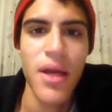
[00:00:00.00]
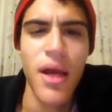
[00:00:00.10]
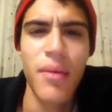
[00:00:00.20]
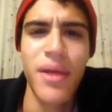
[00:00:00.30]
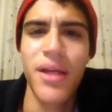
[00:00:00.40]

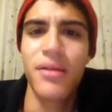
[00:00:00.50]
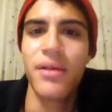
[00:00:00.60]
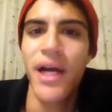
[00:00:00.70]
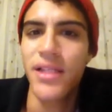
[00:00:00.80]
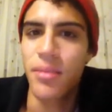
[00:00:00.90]
I mean,
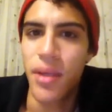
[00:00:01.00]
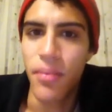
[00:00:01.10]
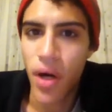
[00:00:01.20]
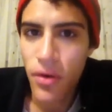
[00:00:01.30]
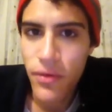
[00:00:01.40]
not to be
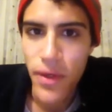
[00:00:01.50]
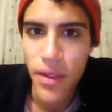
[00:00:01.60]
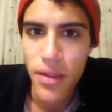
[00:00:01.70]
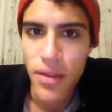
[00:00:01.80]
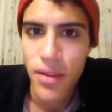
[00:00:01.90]

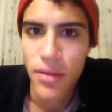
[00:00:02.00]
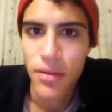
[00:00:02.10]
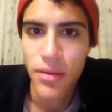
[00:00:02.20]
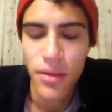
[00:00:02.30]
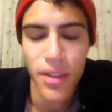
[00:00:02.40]
perfect.
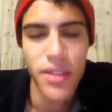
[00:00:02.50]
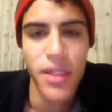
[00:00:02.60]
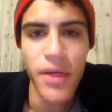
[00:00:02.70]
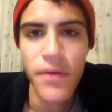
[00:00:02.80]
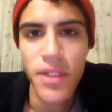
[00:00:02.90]
There's a
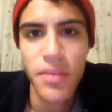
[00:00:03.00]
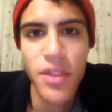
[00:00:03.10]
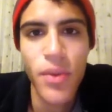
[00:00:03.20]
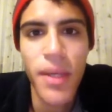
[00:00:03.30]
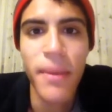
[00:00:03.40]
difference
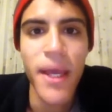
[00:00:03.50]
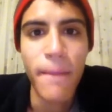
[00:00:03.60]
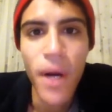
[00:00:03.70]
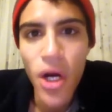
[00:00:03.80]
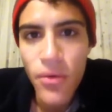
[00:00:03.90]
between being
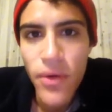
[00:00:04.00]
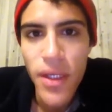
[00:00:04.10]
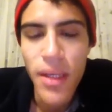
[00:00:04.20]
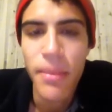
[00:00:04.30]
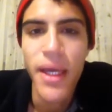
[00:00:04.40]

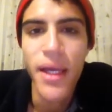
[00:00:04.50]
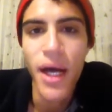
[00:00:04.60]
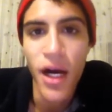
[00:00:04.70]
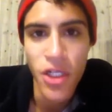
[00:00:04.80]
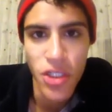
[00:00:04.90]
perfect and being
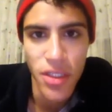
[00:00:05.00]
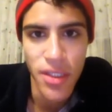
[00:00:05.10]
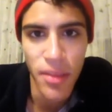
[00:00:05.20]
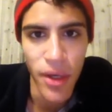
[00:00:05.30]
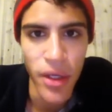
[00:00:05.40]
conscious
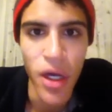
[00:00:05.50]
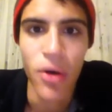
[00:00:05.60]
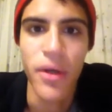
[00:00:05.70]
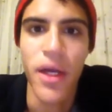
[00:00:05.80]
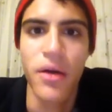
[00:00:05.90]
about your
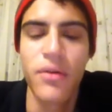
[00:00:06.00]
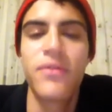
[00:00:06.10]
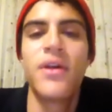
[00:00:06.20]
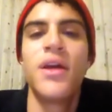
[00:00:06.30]
own health.